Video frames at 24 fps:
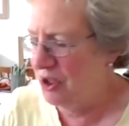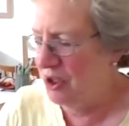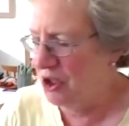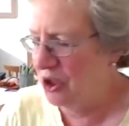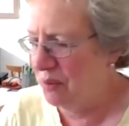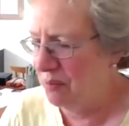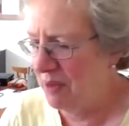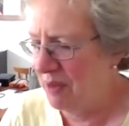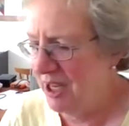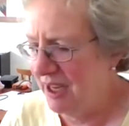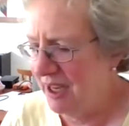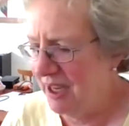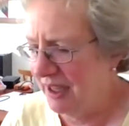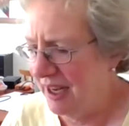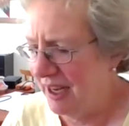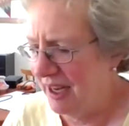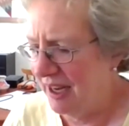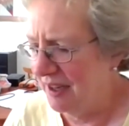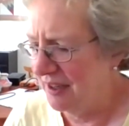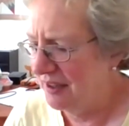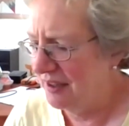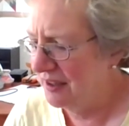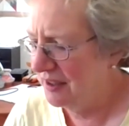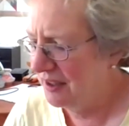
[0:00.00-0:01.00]
we should meet
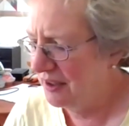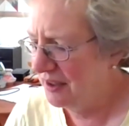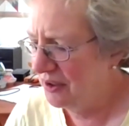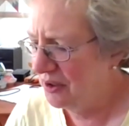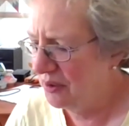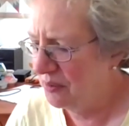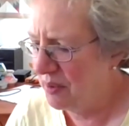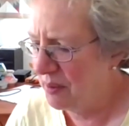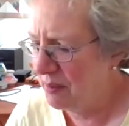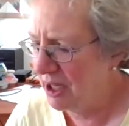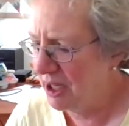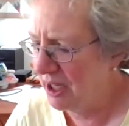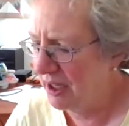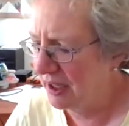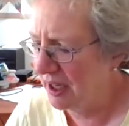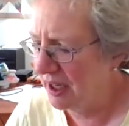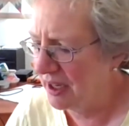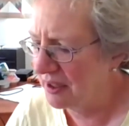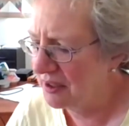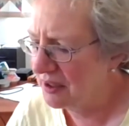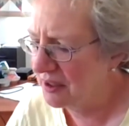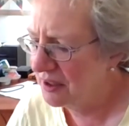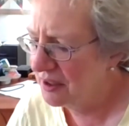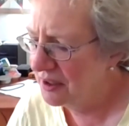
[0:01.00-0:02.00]
again. Could we meet
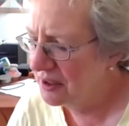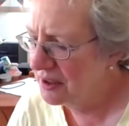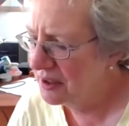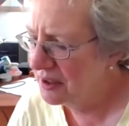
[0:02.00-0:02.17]
again?